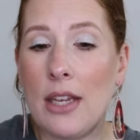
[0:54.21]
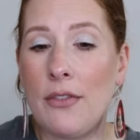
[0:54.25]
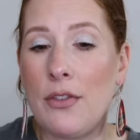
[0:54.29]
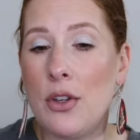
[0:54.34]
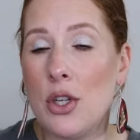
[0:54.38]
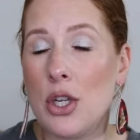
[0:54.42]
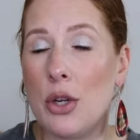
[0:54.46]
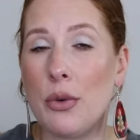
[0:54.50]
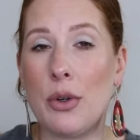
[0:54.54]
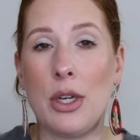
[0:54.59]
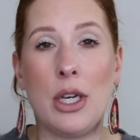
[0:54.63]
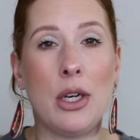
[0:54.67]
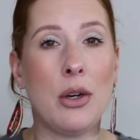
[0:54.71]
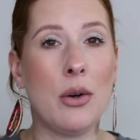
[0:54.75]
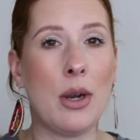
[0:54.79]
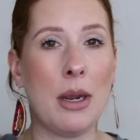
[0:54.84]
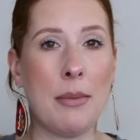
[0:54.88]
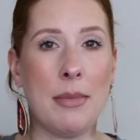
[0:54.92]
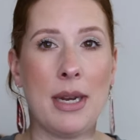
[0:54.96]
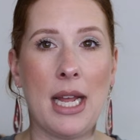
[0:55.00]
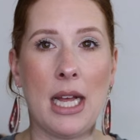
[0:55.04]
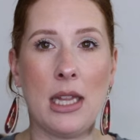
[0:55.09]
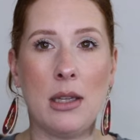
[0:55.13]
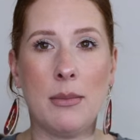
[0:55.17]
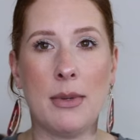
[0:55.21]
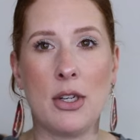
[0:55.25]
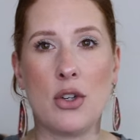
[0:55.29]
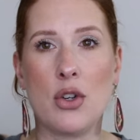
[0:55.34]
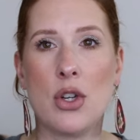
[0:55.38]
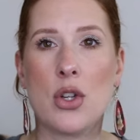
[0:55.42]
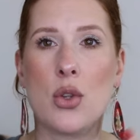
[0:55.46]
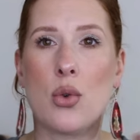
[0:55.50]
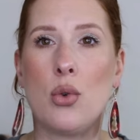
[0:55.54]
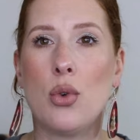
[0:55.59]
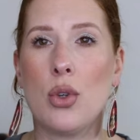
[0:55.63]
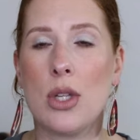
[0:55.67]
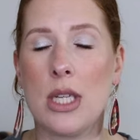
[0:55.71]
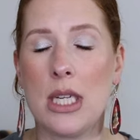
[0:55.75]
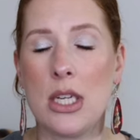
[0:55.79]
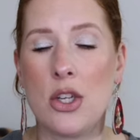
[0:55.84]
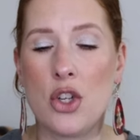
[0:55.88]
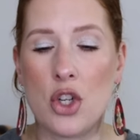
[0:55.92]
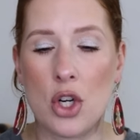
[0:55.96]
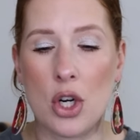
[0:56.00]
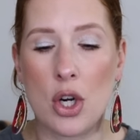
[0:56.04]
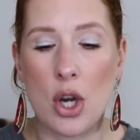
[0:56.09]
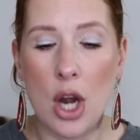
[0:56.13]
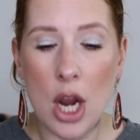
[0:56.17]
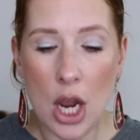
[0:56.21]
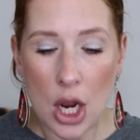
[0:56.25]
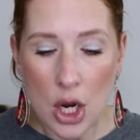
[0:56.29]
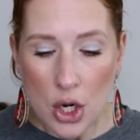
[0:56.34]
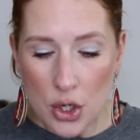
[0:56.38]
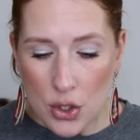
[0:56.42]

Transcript: If you don't know, I'm an elementary school teacher.